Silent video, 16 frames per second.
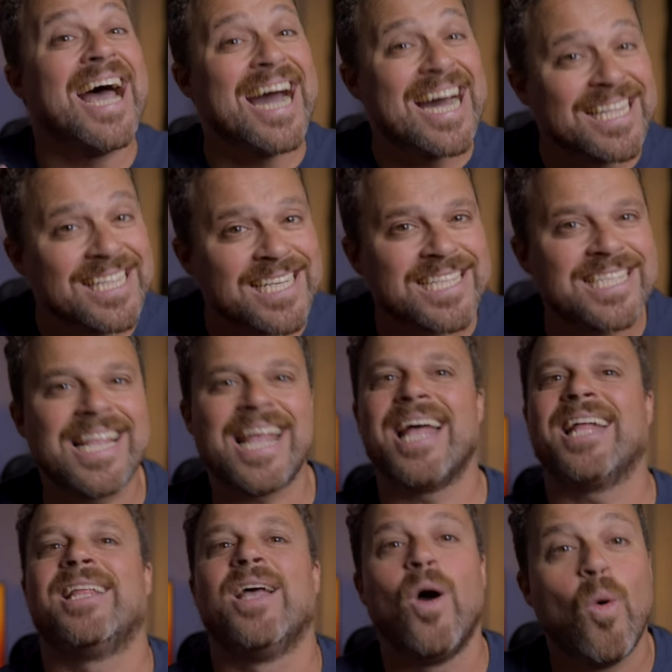
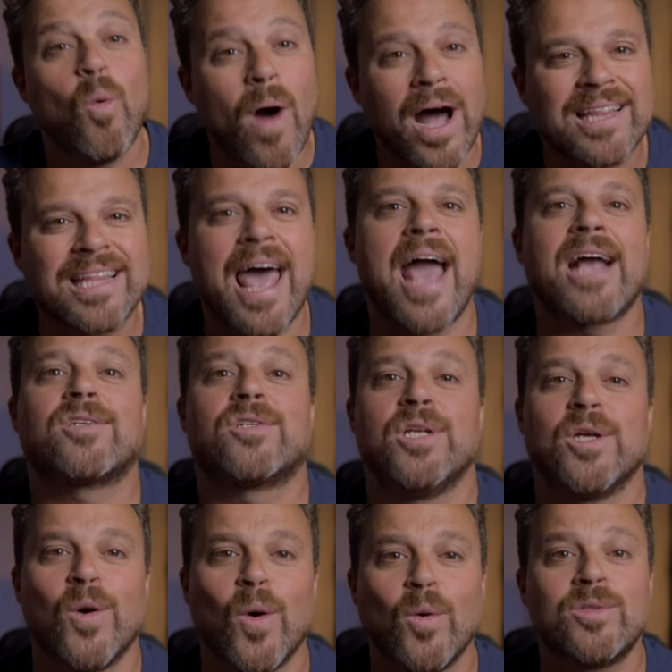understand what
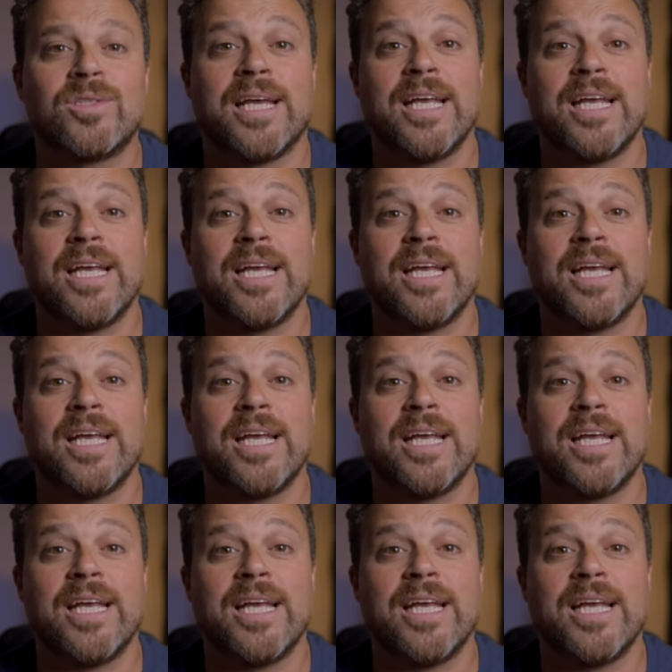actually goes